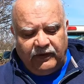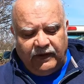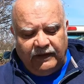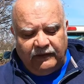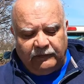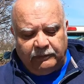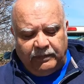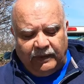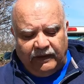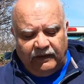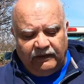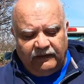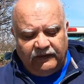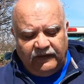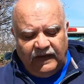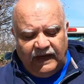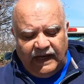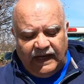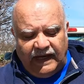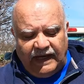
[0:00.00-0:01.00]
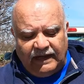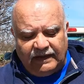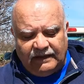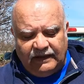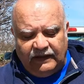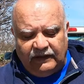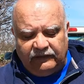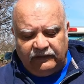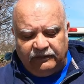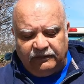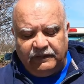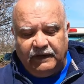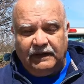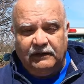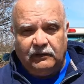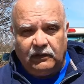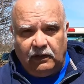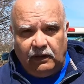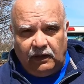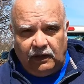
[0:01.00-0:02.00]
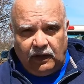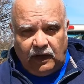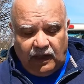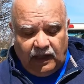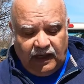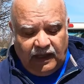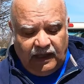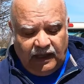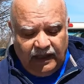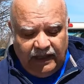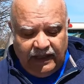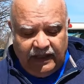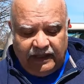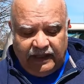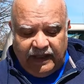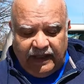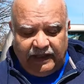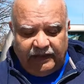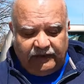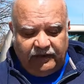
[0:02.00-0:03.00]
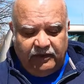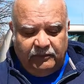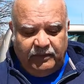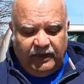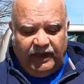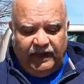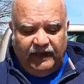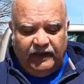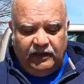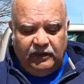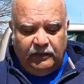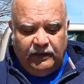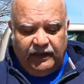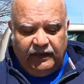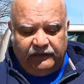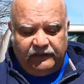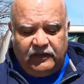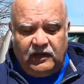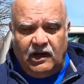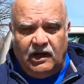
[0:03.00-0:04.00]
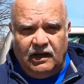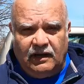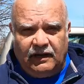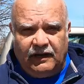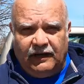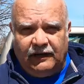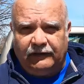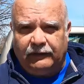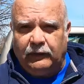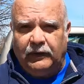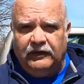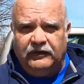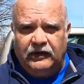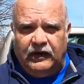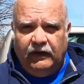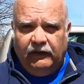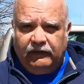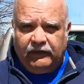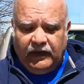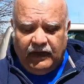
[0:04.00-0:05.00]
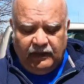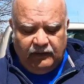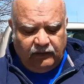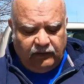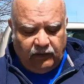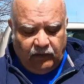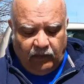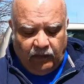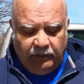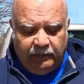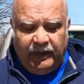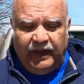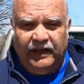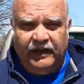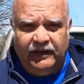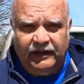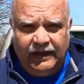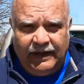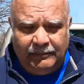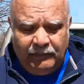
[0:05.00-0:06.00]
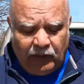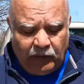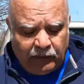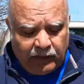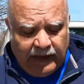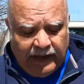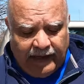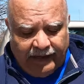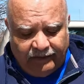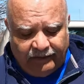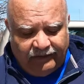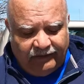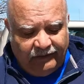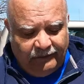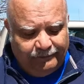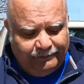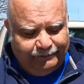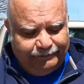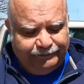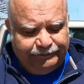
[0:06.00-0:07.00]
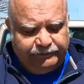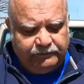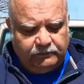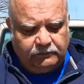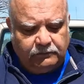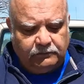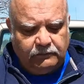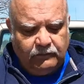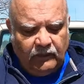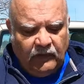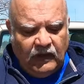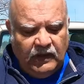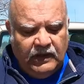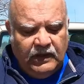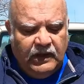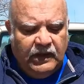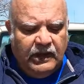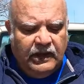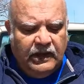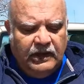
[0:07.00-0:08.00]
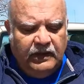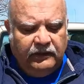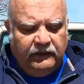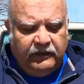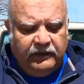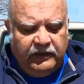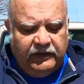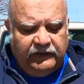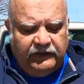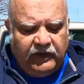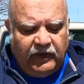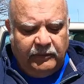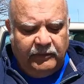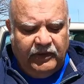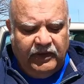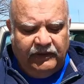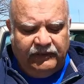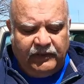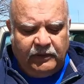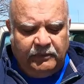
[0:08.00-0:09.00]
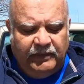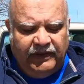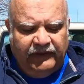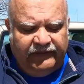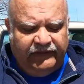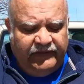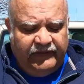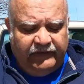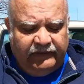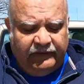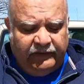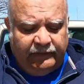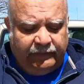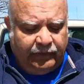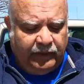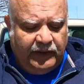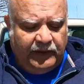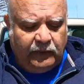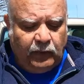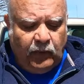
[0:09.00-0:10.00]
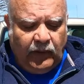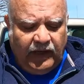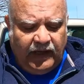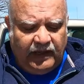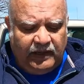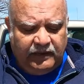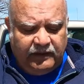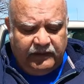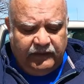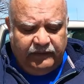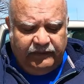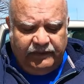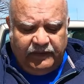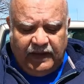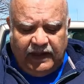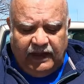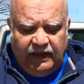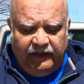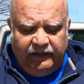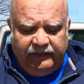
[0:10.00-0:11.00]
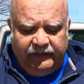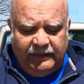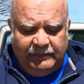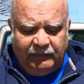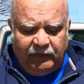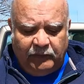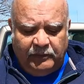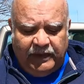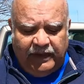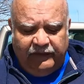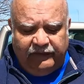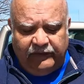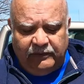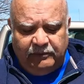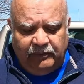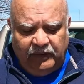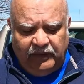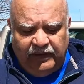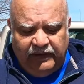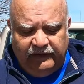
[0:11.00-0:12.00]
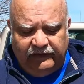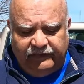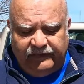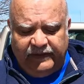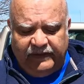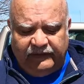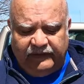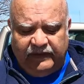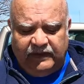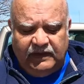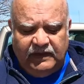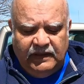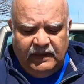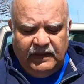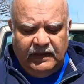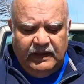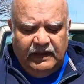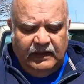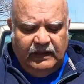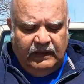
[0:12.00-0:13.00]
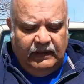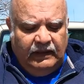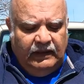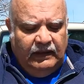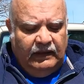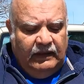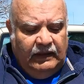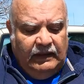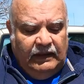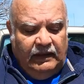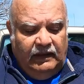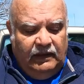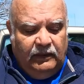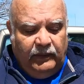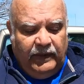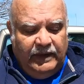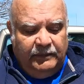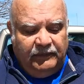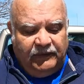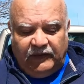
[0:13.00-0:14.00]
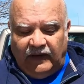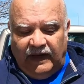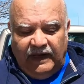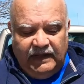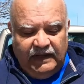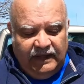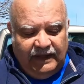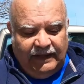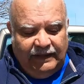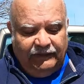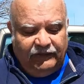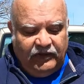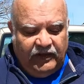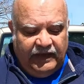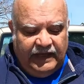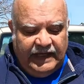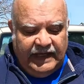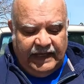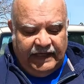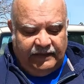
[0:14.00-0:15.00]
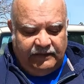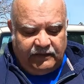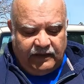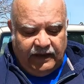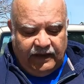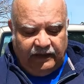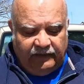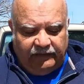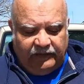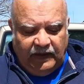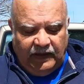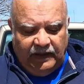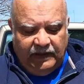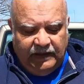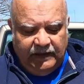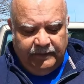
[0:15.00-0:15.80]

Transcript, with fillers: Transparency Act is a federal law enacted by the U.S. Congress, which is controlled by the demo rats. To determine if your business is required to file this information, please visit the website and it gives you the address.